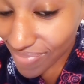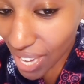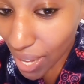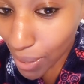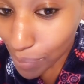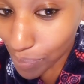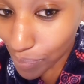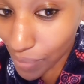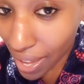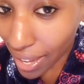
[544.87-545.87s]

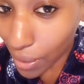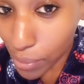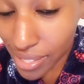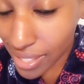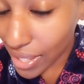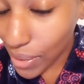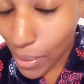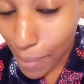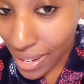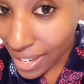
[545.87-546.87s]
um, I will see
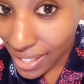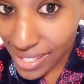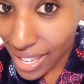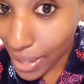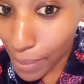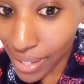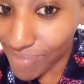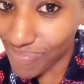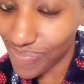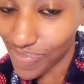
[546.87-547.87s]
you on my next segment
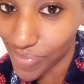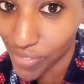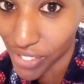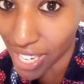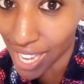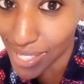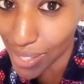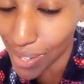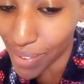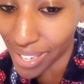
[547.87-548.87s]
for God's
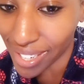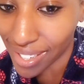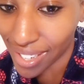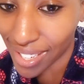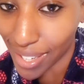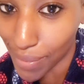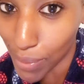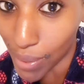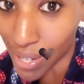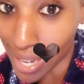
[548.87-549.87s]
glory. Love
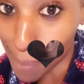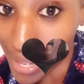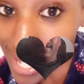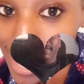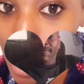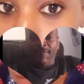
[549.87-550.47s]
you all. God bless.